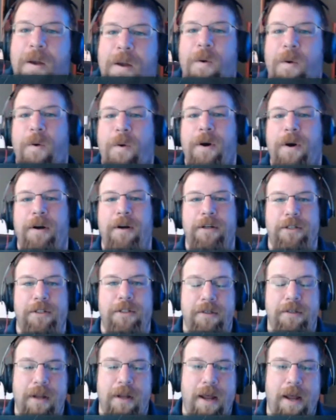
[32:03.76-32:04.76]
or
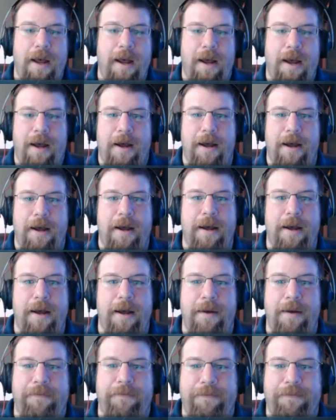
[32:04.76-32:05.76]

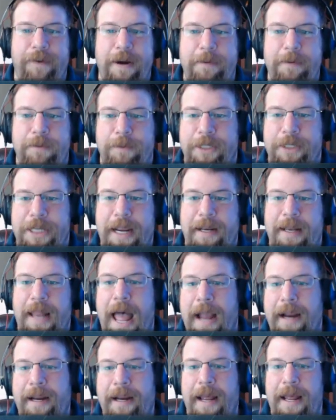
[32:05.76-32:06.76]
uh frames per second
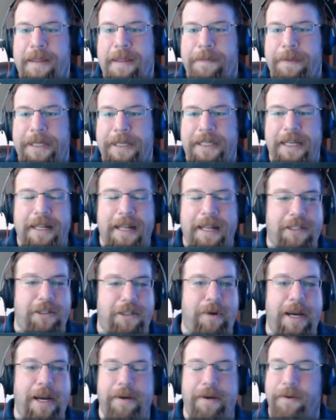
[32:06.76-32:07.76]
lock on the P C. That's
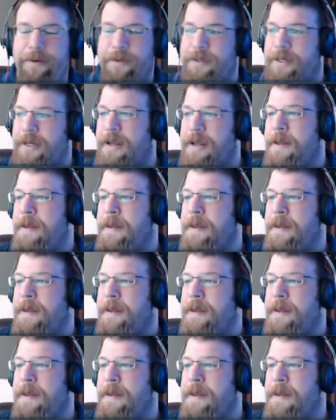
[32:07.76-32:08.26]
great news.